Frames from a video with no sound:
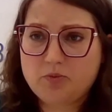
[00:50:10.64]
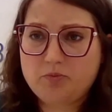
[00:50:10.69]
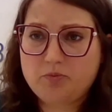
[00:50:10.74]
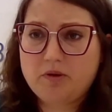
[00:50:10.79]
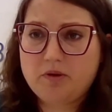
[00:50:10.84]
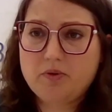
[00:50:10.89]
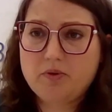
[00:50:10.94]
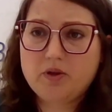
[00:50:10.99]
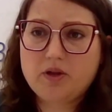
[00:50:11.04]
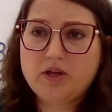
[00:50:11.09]
so
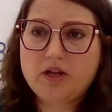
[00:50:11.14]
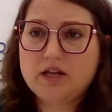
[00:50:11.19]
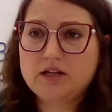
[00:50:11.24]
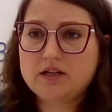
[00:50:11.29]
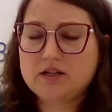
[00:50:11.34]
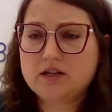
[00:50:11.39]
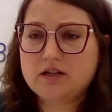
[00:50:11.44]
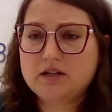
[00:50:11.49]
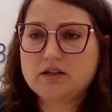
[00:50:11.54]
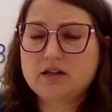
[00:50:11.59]
people
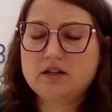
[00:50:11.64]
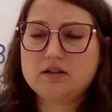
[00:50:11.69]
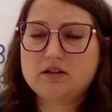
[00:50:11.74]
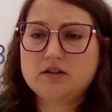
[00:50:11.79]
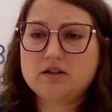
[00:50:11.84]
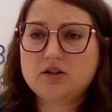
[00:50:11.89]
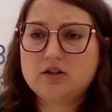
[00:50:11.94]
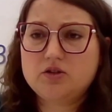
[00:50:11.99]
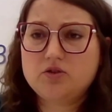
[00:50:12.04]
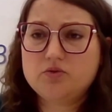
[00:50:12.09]

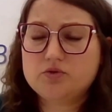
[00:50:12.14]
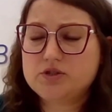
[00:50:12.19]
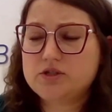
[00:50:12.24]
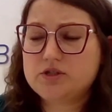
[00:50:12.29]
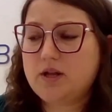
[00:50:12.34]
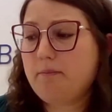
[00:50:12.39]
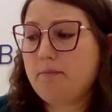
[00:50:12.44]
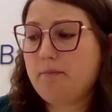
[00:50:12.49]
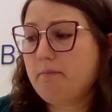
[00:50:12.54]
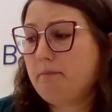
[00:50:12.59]
can
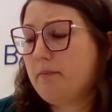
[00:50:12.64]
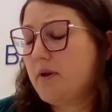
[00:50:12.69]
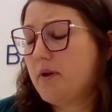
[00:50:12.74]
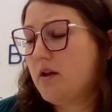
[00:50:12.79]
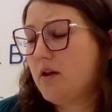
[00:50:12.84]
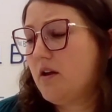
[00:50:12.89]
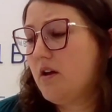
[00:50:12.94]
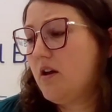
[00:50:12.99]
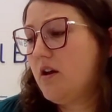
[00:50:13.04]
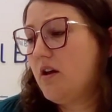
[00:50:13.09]
use them,
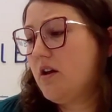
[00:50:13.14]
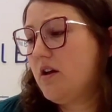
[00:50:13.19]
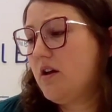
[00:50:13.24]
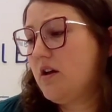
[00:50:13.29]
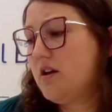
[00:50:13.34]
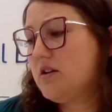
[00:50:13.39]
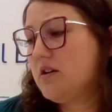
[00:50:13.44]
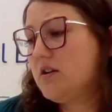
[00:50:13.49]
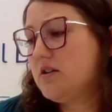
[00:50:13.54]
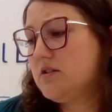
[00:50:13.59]

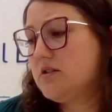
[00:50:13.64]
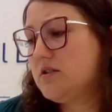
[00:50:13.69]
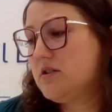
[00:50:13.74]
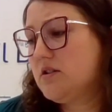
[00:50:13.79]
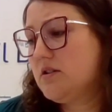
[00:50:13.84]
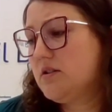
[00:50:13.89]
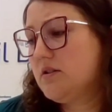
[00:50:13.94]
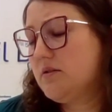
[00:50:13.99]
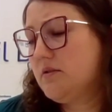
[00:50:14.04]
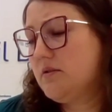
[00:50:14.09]
and
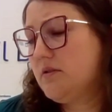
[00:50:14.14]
